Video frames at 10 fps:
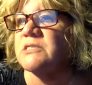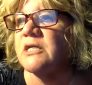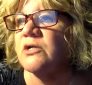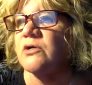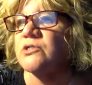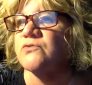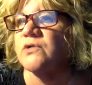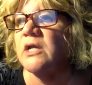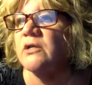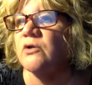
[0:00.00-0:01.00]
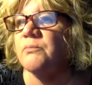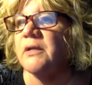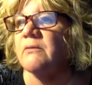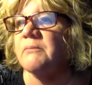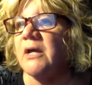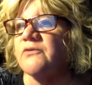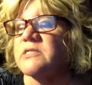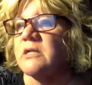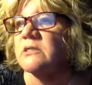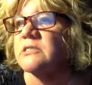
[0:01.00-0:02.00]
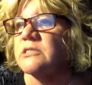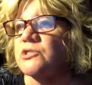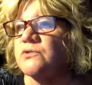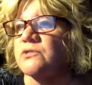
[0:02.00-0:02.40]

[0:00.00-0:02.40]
night guards, root canal, no pain, mouth is constantly sore.